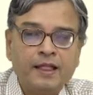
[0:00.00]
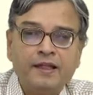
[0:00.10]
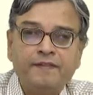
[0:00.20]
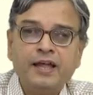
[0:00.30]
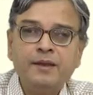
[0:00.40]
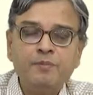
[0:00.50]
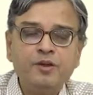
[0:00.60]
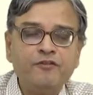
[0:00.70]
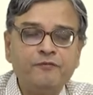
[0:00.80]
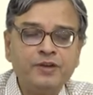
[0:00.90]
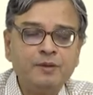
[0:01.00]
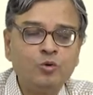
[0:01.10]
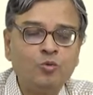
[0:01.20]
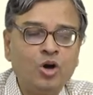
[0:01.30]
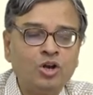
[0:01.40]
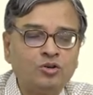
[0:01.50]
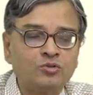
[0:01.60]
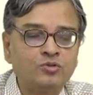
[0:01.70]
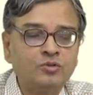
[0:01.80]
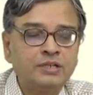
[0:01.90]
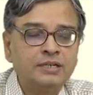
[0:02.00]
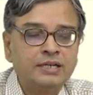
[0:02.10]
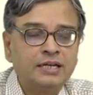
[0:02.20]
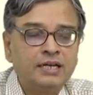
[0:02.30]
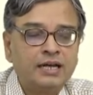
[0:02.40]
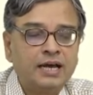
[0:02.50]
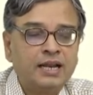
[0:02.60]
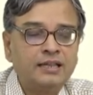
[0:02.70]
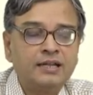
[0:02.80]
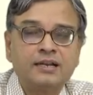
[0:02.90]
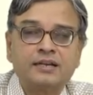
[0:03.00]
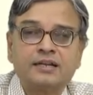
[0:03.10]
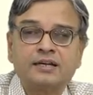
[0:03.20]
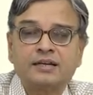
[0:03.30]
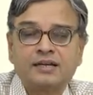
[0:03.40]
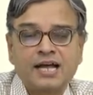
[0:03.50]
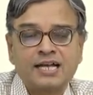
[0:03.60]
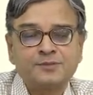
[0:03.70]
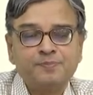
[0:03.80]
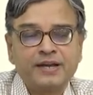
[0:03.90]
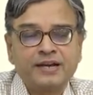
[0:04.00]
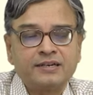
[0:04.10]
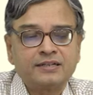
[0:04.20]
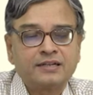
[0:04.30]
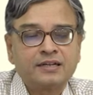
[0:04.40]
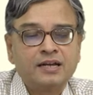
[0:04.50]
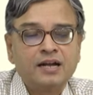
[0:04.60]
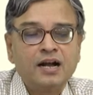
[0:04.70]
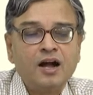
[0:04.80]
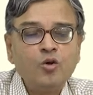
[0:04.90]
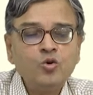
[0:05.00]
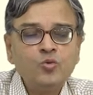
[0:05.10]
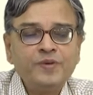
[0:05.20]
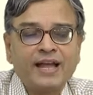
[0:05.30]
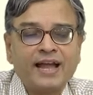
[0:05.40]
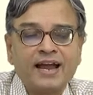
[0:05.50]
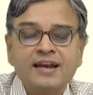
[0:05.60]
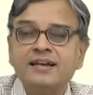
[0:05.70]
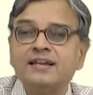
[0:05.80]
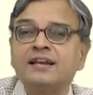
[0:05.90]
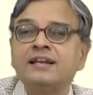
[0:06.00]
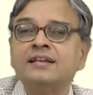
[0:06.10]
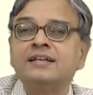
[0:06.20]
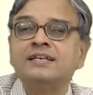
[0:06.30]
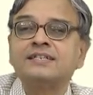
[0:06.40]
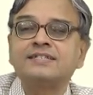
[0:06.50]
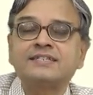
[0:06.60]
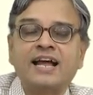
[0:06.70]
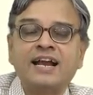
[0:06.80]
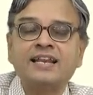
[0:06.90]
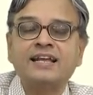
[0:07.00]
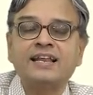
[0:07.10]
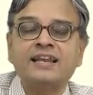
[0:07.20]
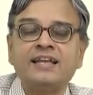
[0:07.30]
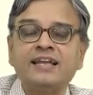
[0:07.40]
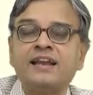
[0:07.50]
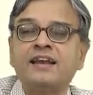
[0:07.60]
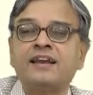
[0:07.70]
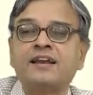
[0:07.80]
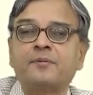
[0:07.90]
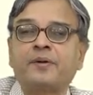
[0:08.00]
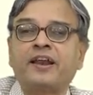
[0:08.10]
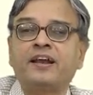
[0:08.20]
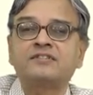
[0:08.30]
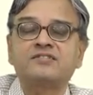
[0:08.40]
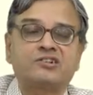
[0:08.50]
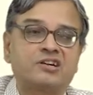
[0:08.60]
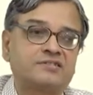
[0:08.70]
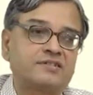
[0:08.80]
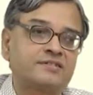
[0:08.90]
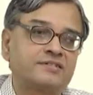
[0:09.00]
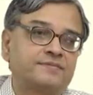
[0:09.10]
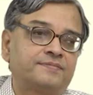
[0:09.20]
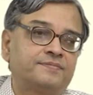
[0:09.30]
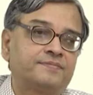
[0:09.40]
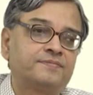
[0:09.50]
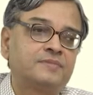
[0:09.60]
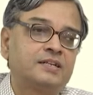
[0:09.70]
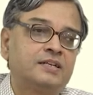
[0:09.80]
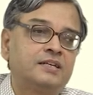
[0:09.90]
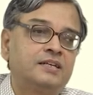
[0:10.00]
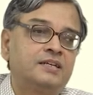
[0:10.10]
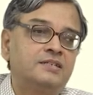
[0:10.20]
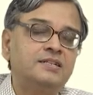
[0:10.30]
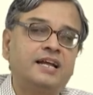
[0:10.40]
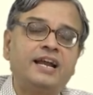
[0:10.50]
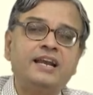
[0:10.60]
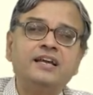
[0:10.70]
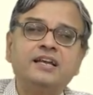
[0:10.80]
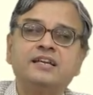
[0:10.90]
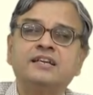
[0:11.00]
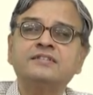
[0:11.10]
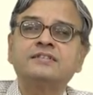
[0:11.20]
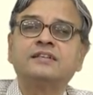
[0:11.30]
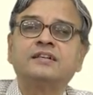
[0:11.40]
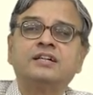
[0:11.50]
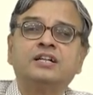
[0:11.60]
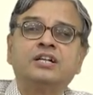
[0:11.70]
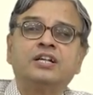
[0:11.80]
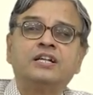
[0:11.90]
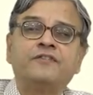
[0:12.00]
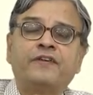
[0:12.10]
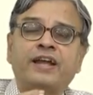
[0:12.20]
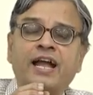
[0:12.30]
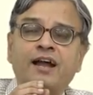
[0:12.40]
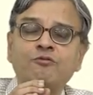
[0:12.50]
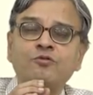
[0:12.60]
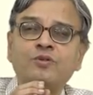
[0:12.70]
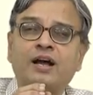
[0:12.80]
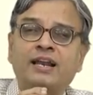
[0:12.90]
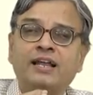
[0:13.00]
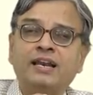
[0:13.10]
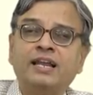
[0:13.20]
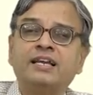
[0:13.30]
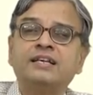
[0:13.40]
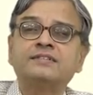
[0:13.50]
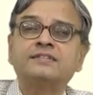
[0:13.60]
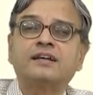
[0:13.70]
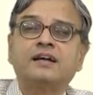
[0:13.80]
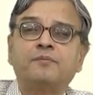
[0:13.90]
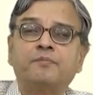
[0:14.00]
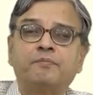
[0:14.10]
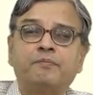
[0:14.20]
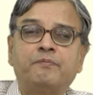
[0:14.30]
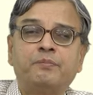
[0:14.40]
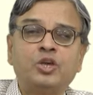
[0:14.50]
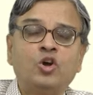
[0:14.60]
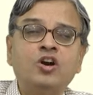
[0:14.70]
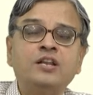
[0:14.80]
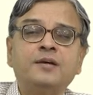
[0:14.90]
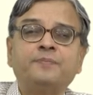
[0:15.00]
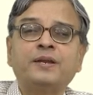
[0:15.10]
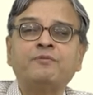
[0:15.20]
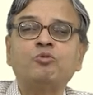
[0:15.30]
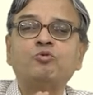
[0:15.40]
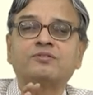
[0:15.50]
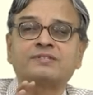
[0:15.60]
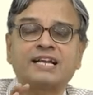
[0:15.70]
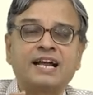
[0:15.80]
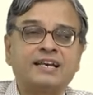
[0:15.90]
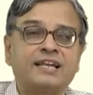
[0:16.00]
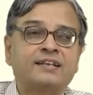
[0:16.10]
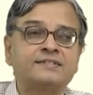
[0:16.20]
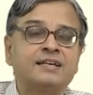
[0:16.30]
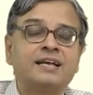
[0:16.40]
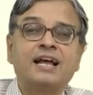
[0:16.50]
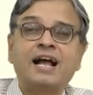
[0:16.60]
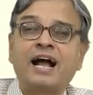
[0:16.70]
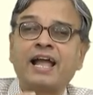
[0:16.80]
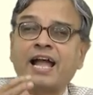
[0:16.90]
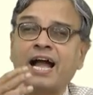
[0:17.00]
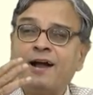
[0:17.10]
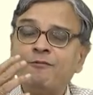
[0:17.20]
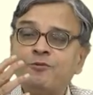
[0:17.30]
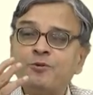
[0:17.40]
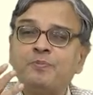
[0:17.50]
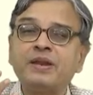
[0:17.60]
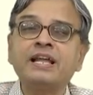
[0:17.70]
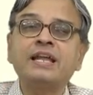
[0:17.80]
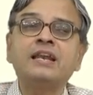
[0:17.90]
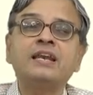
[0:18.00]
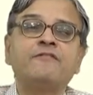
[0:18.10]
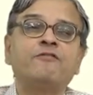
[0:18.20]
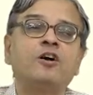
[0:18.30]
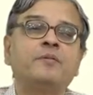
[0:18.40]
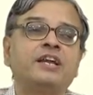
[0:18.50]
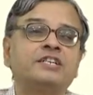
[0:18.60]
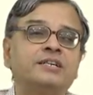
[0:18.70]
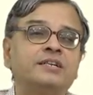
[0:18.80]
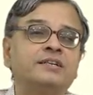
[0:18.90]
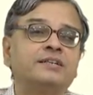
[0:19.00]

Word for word: Then we, we move on to another uh, aspect: how do we handle statically indeterminate trusses? See, the idea is, if I have to analyze beyond the purview of statics, I have to bring in deformation